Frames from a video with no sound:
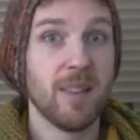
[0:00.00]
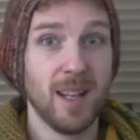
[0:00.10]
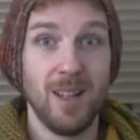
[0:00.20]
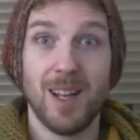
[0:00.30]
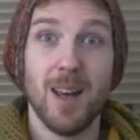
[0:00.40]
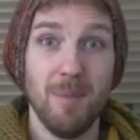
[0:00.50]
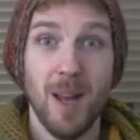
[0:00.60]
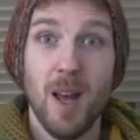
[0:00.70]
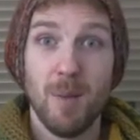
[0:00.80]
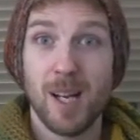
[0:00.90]
Thank you, Kim,
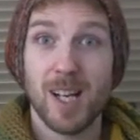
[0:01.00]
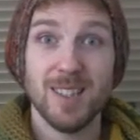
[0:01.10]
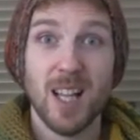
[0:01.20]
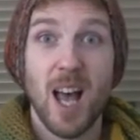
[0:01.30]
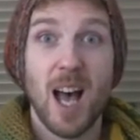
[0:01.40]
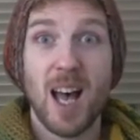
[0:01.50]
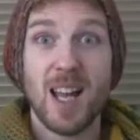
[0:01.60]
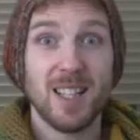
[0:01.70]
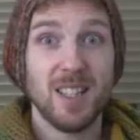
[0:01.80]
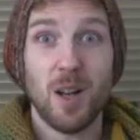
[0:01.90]
because
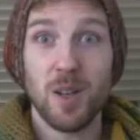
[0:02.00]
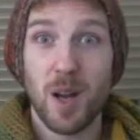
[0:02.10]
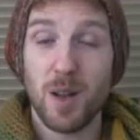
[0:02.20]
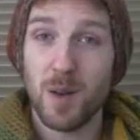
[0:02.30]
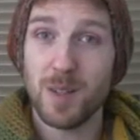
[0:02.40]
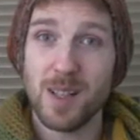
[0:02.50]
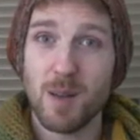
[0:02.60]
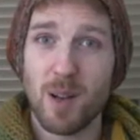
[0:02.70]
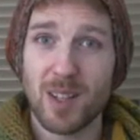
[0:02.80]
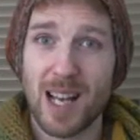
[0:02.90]
I did not know you were doing
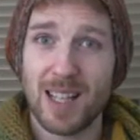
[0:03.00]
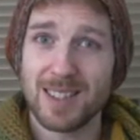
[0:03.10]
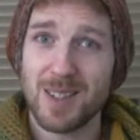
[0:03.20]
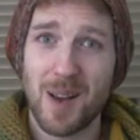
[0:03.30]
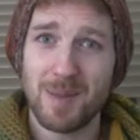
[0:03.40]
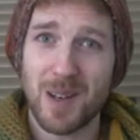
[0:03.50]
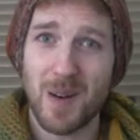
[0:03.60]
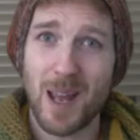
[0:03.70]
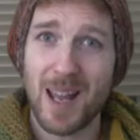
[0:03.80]
a podcast, so I'm sorry,